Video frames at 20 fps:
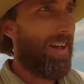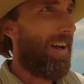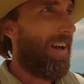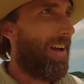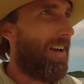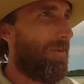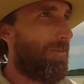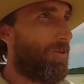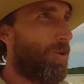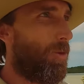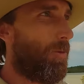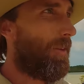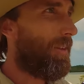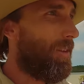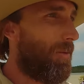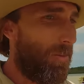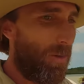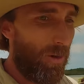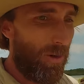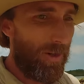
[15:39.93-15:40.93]
Um, normally
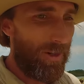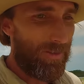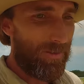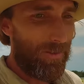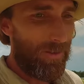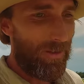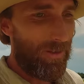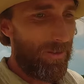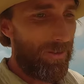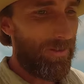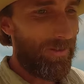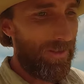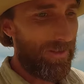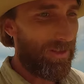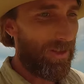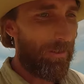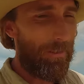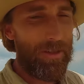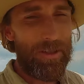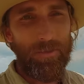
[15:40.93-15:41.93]
the boys will, there's
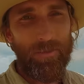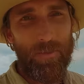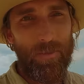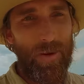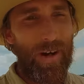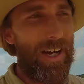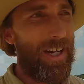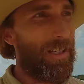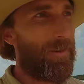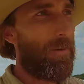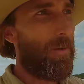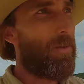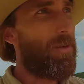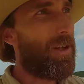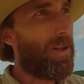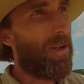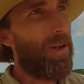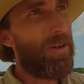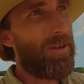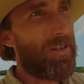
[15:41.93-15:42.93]
so many different ways, but with
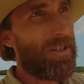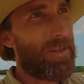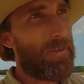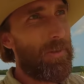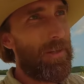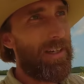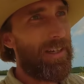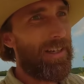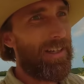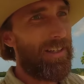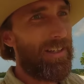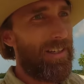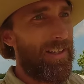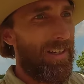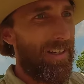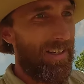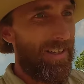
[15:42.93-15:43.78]
a longer spear,